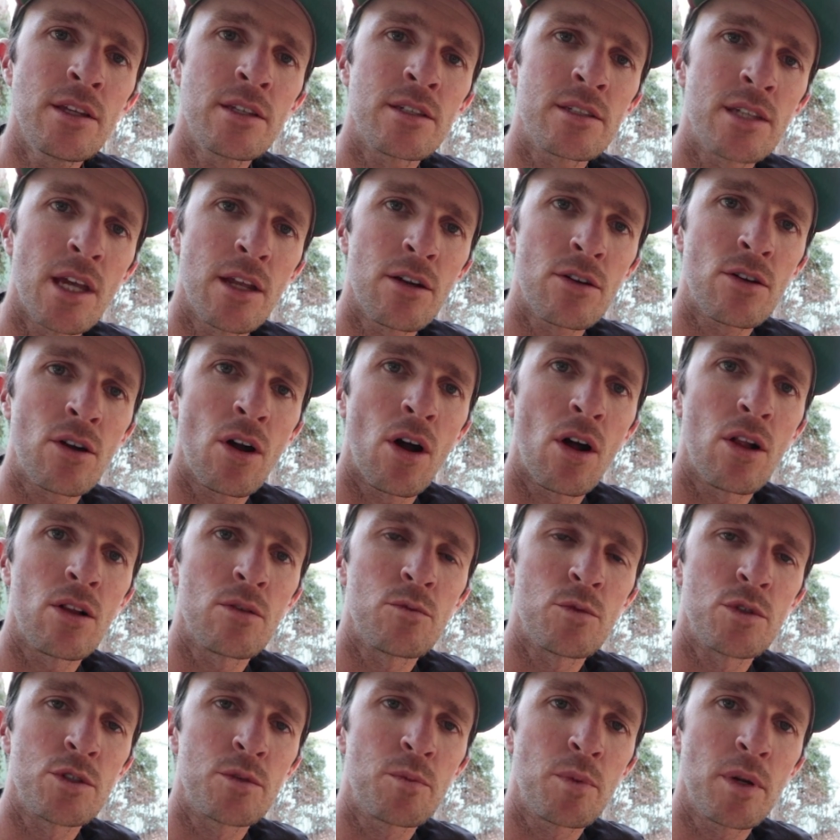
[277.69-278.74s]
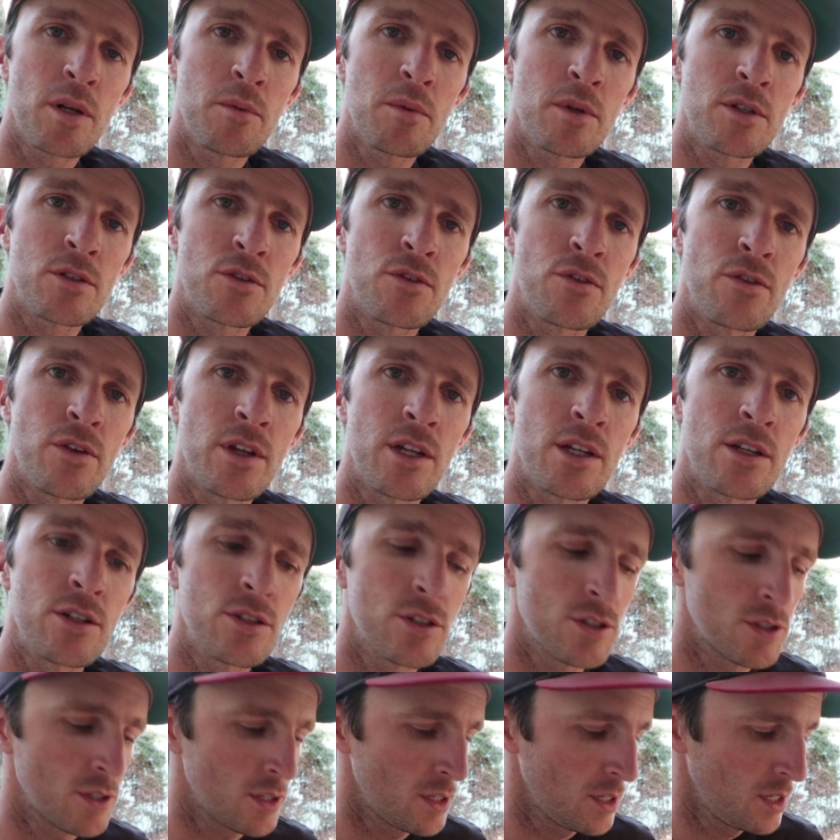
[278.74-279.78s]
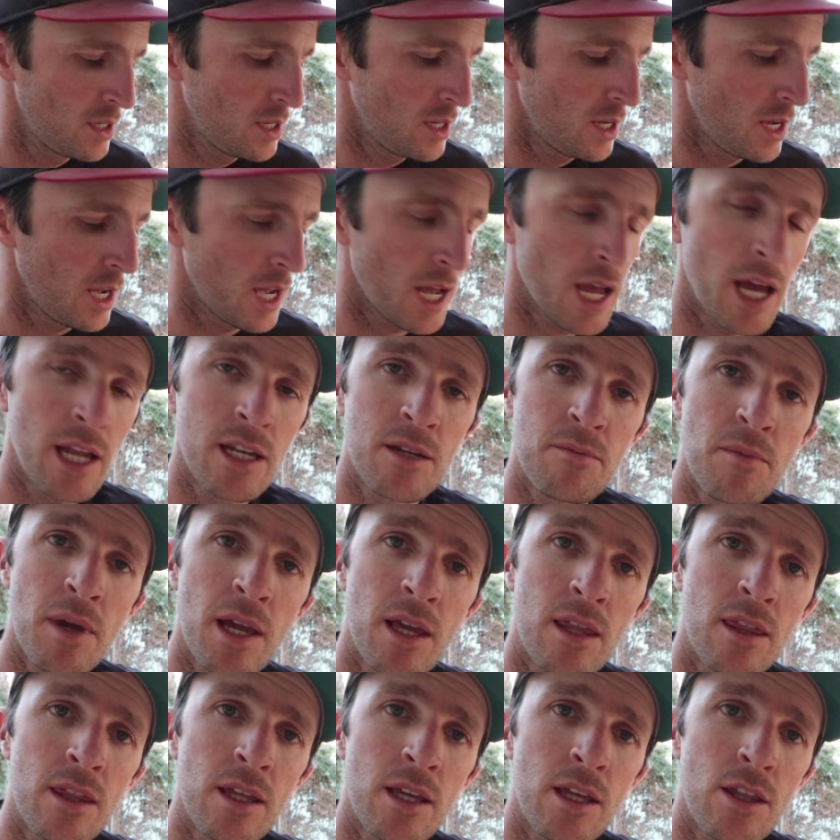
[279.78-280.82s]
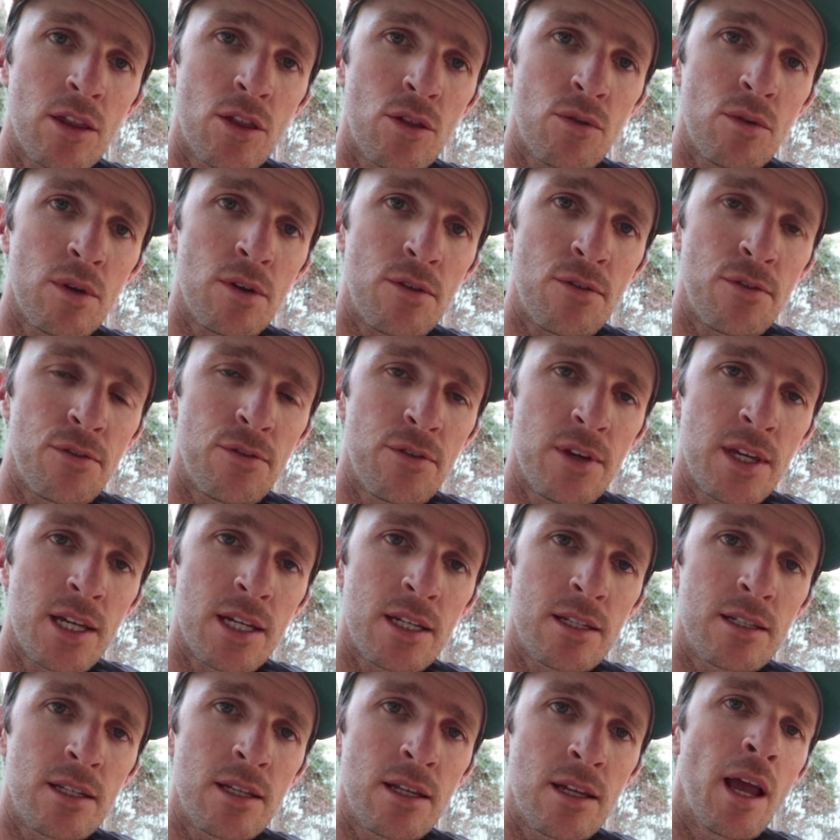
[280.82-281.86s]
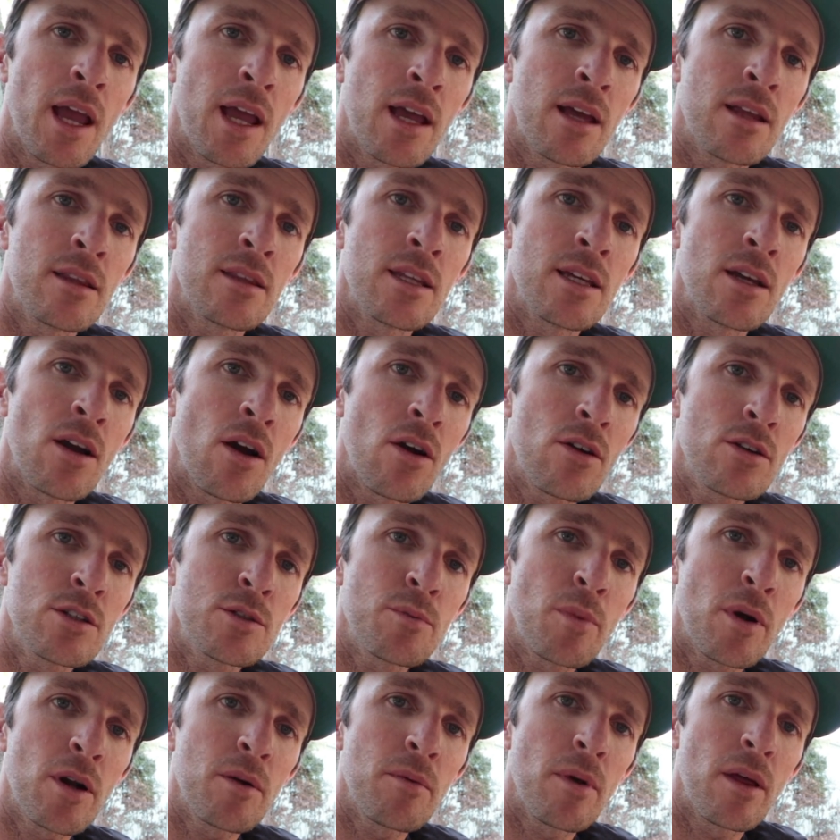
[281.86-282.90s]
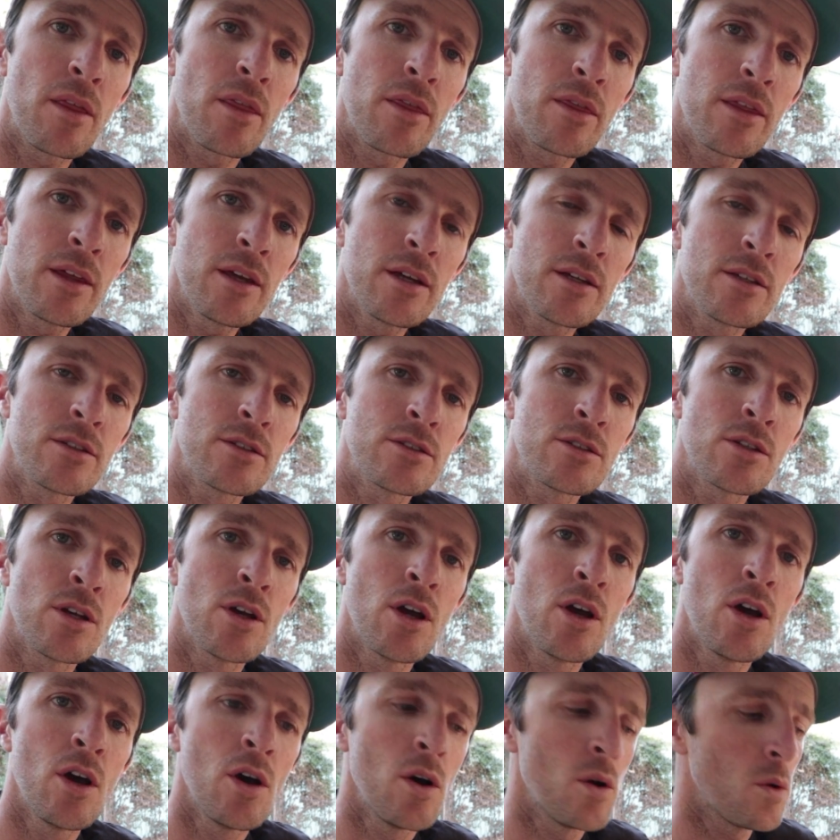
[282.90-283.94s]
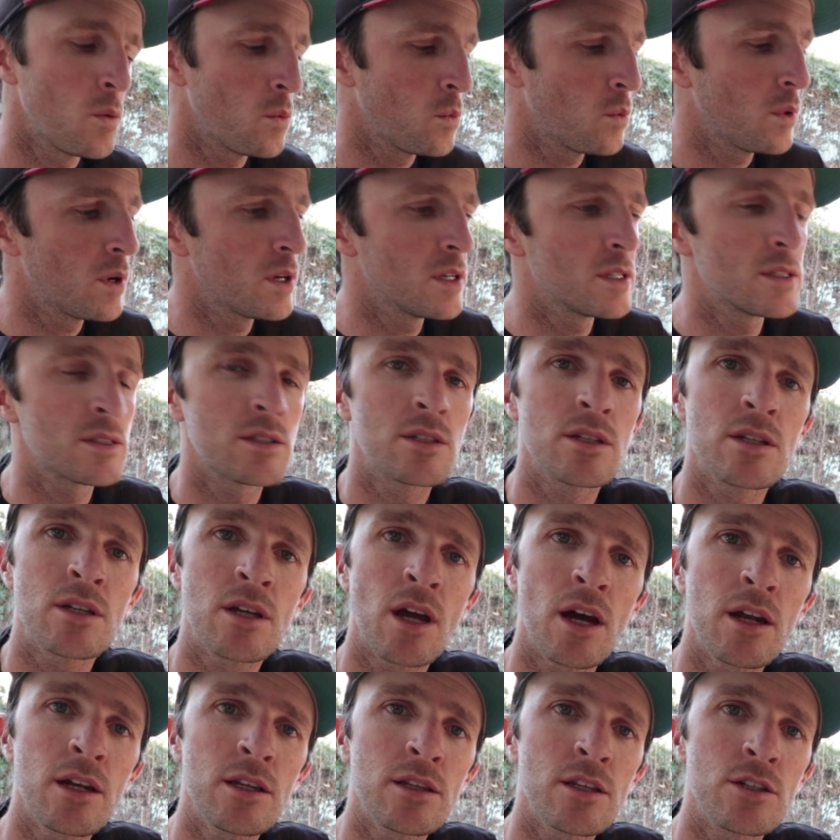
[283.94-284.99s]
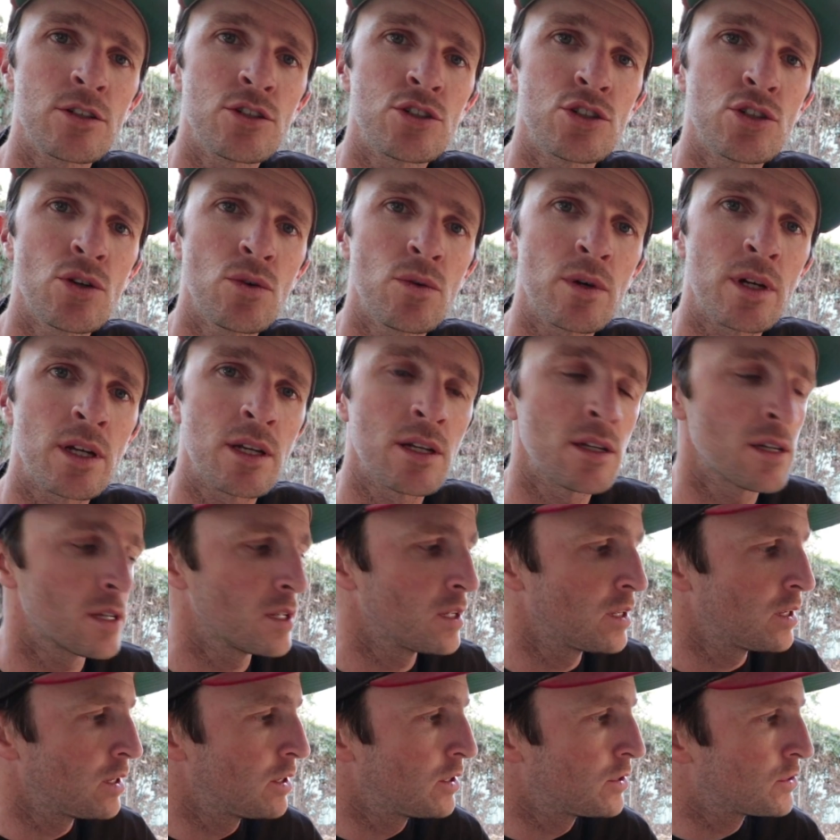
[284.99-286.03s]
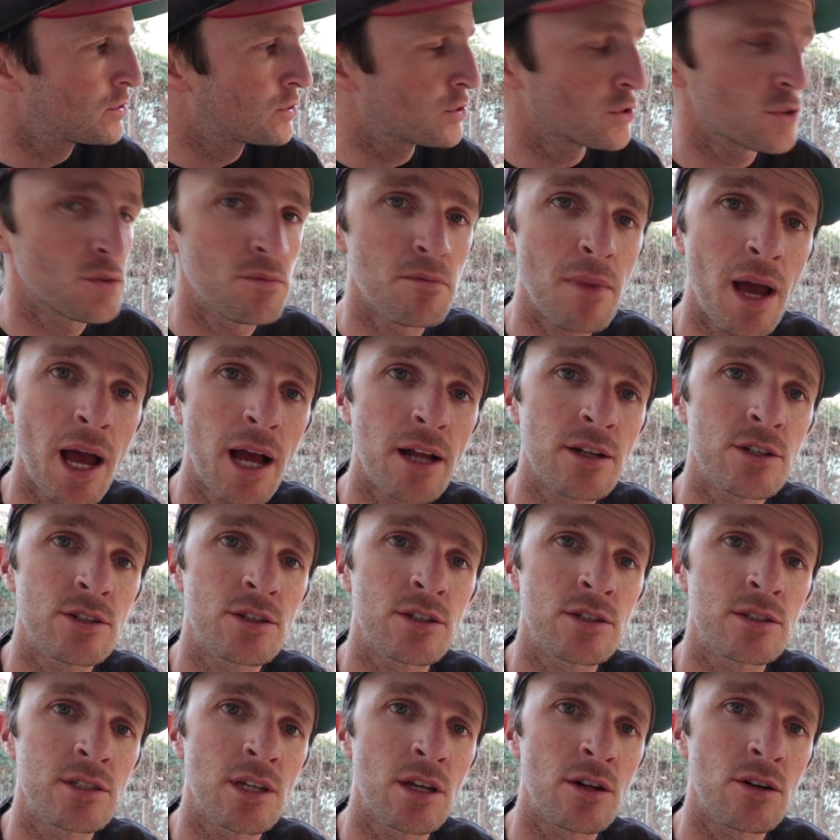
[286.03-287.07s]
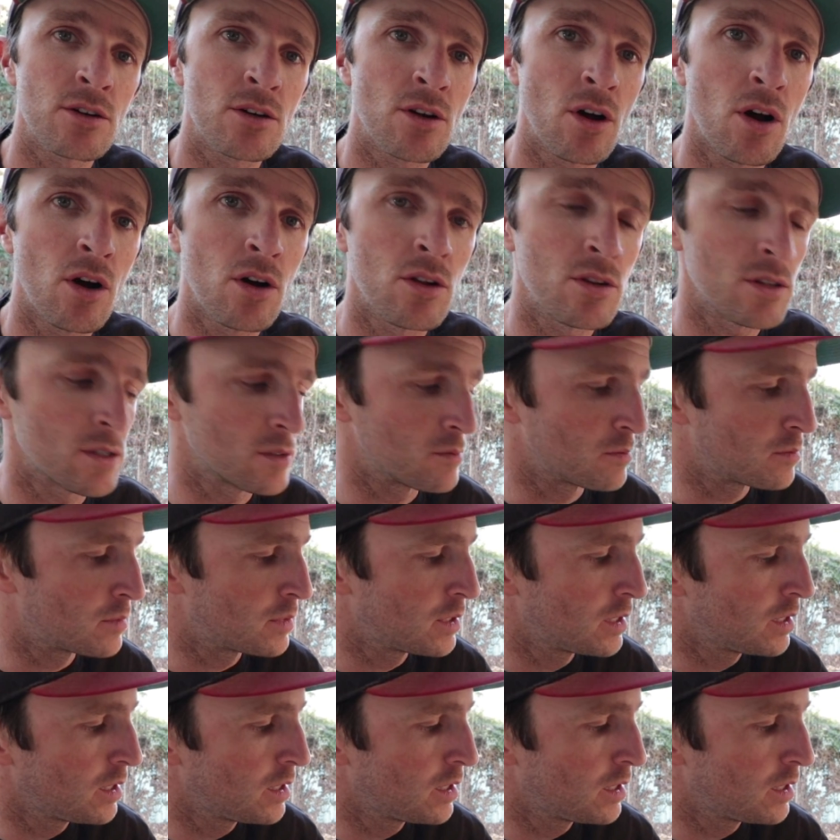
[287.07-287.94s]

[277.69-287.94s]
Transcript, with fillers: the center column was pretty much finished, I had to make the three feet. And the hardest part about this was cutting the joint to match the center column.